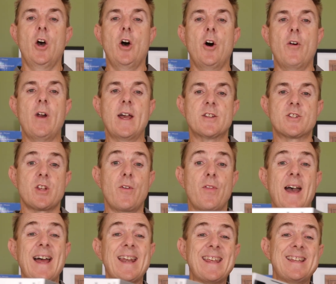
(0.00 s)
All right, so
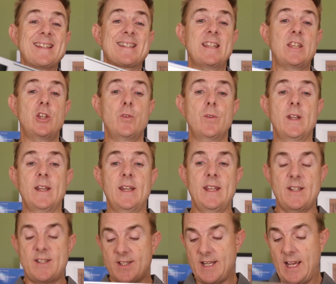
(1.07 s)
that is the unit
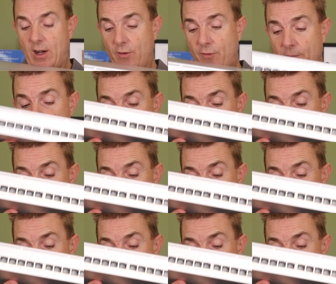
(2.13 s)
itself.